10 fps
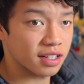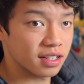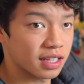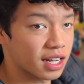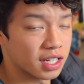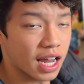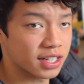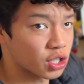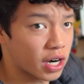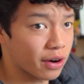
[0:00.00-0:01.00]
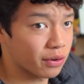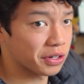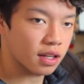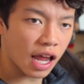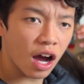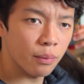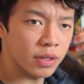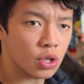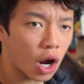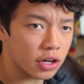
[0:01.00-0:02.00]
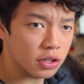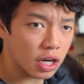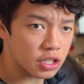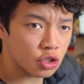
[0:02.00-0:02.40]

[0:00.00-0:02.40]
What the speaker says: That did not turn out well. Now Mr. Audio Data is